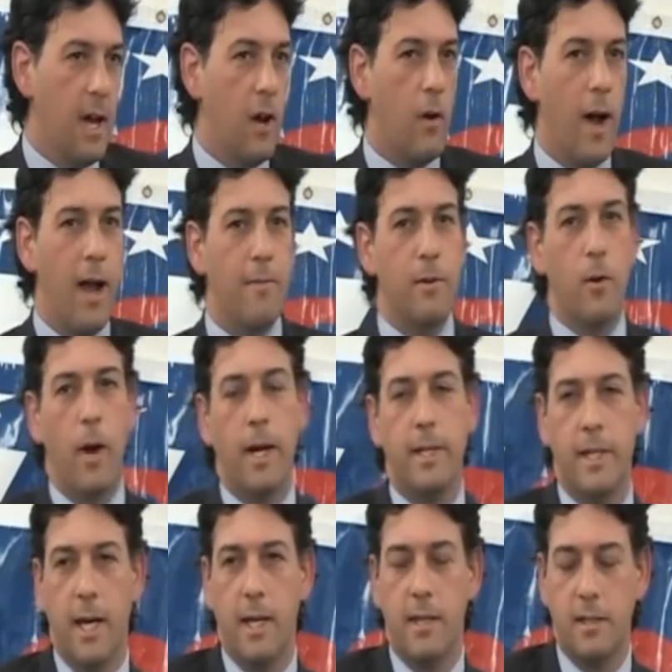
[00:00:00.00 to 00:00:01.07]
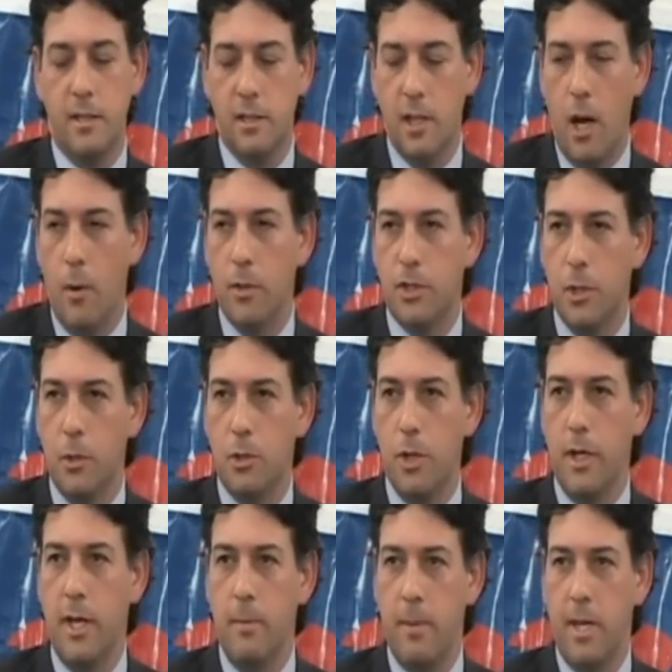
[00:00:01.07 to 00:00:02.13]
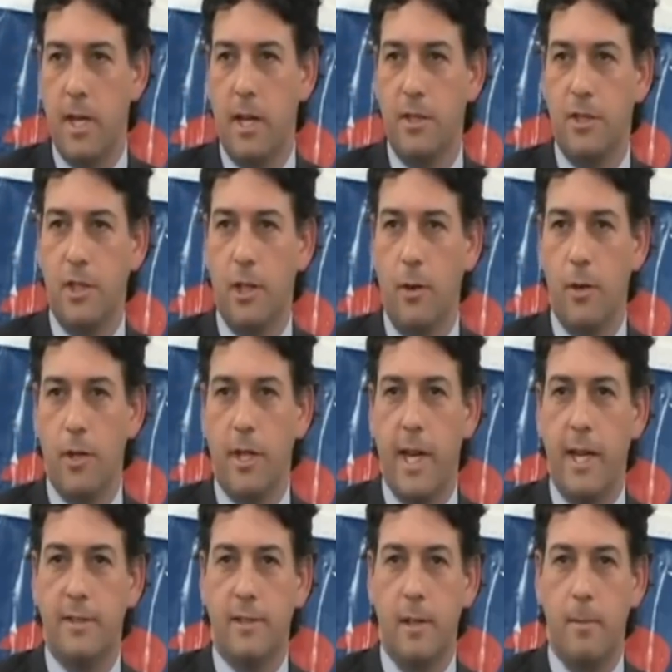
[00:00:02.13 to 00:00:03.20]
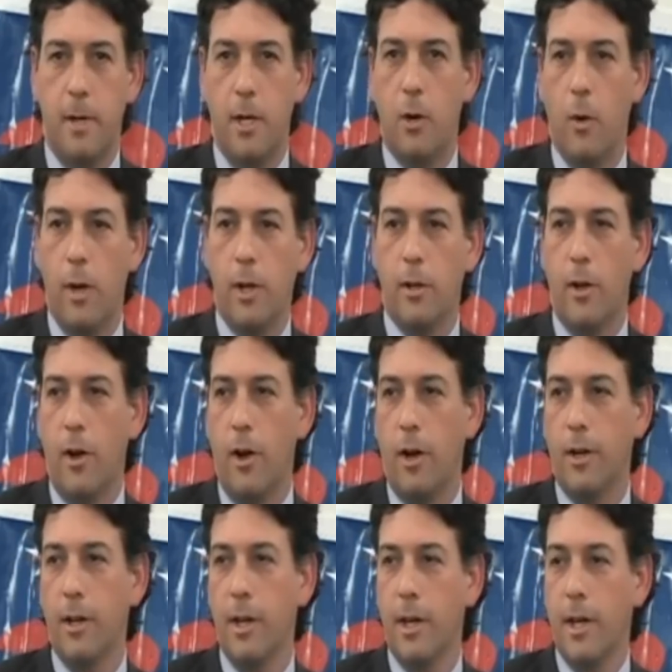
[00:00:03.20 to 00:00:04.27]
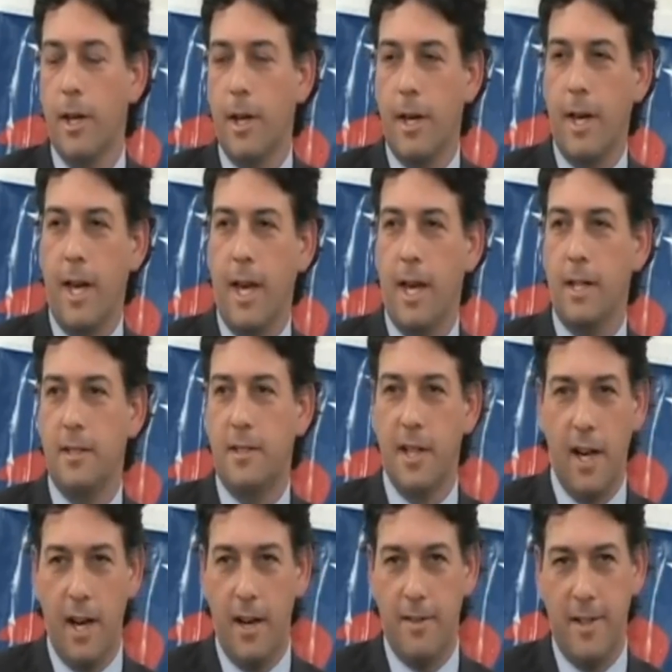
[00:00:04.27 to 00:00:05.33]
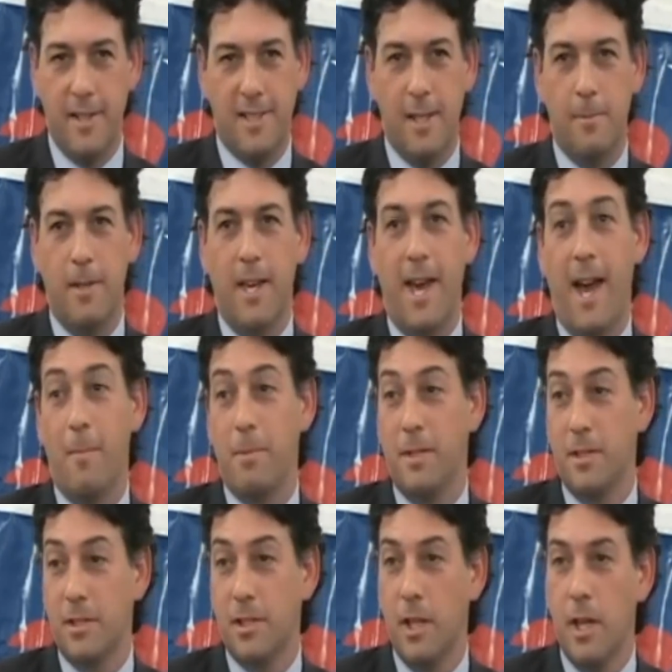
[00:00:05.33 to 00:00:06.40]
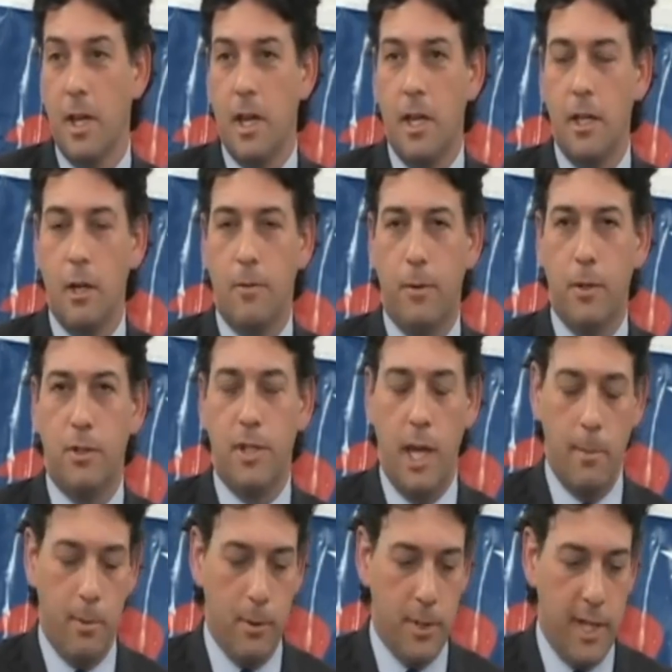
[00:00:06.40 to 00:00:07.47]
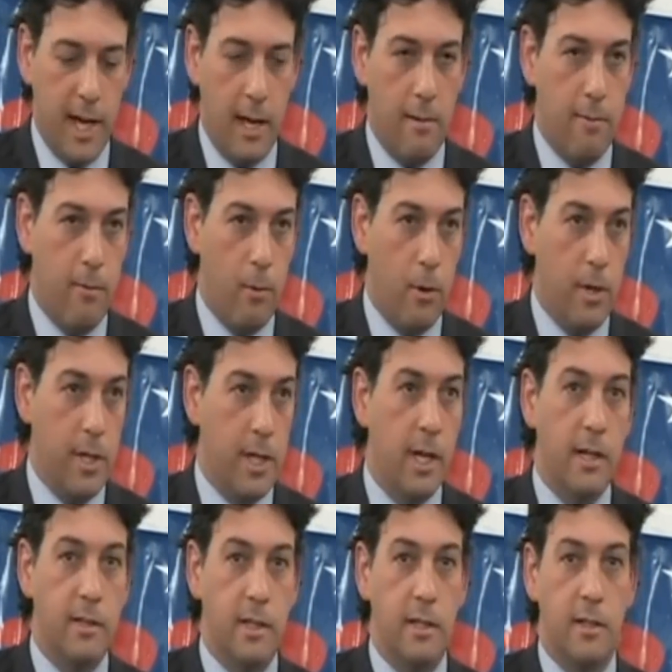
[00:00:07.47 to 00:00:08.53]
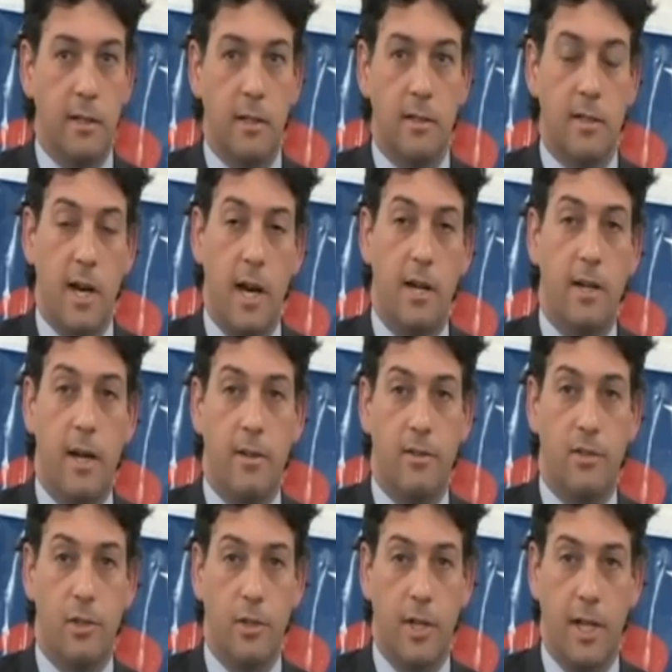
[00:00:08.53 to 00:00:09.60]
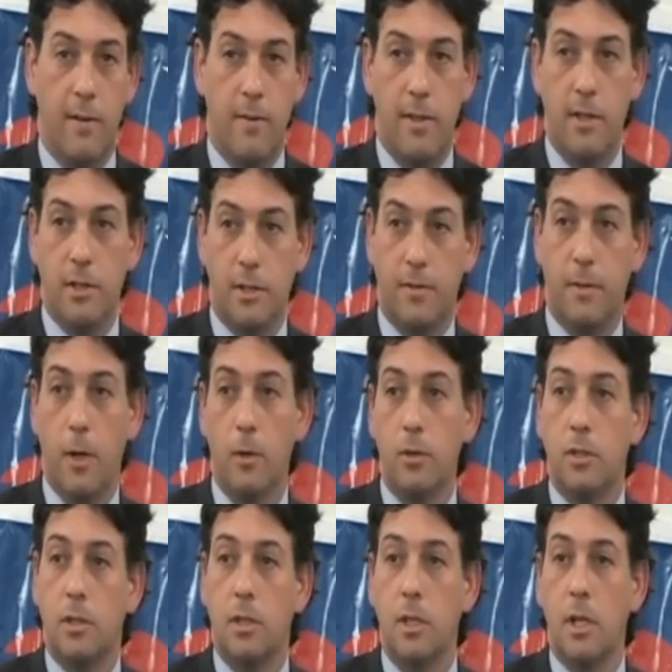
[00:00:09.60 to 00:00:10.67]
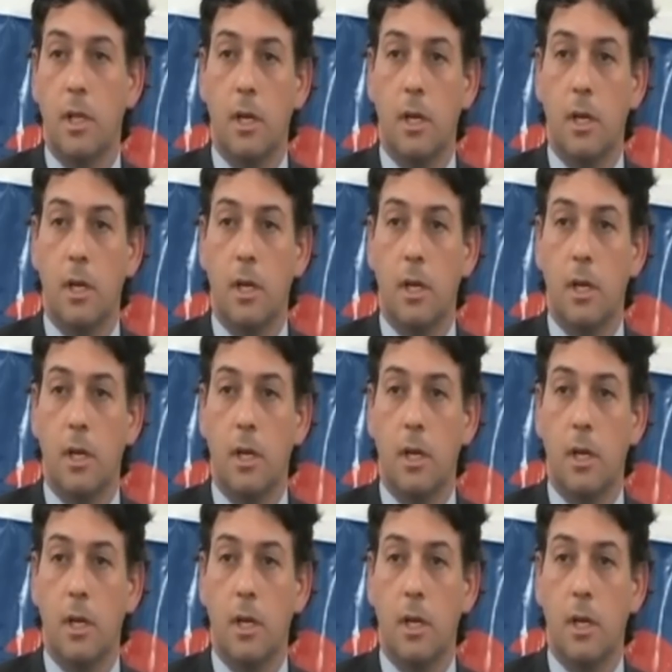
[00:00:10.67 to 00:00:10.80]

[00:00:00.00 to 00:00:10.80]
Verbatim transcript: Oh, I have no idea. This is always so tricky because, you know, your case could be going along and uh, then something happens. You know, for example, in California and indeed in the entire Ninth Circuit, everything is frozen.